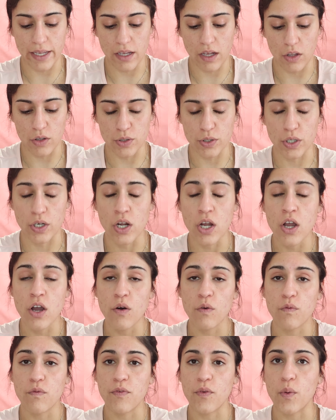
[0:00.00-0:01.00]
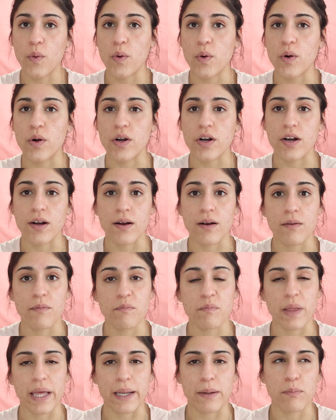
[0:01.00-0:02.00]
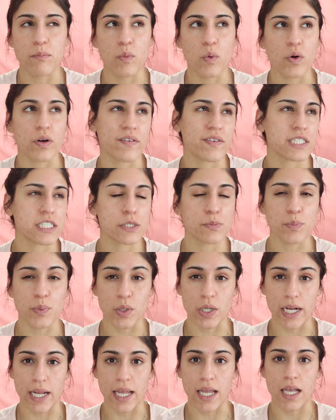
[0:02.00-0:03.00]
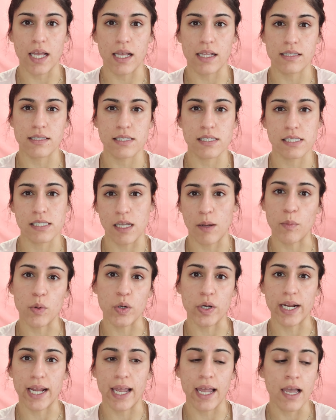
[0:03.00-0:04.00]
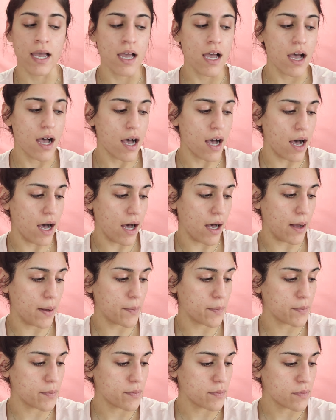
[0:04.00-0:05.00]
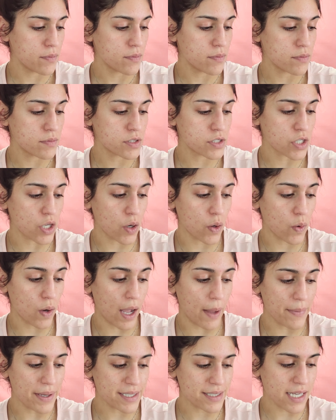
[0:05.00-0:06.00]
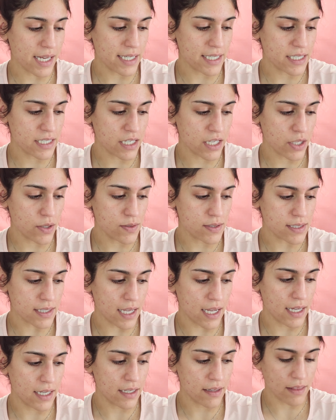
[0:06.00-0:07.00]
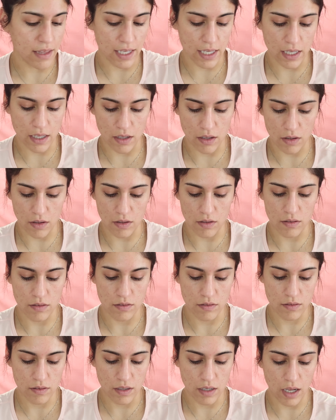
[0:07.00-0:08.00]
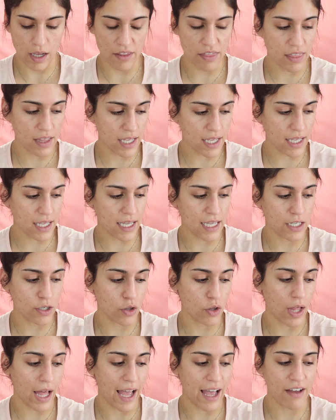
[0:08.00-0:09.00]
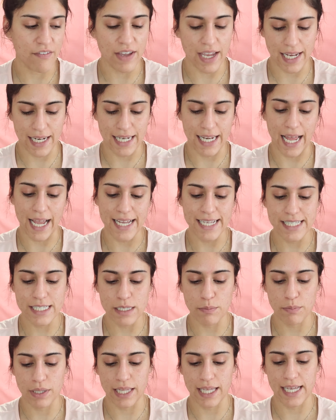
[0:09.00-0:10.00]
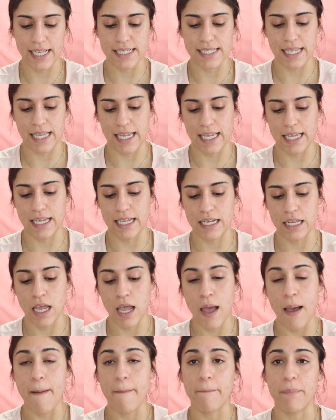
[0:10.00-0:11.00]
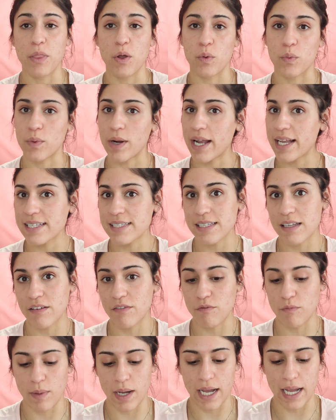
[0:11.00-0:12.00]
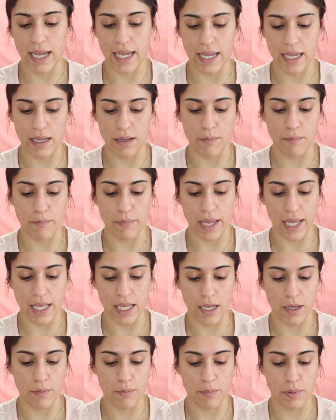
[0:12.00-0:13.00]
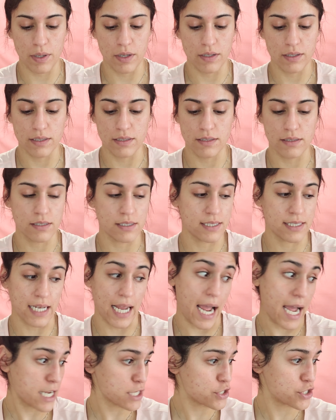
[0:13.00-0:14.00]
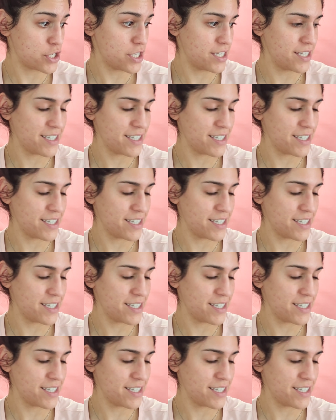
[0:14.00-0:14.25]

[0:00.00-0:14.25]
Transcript: color for like more spring and summery. So I'm excited to use that. I think it'll have a nice place in the rest of my makeup stash.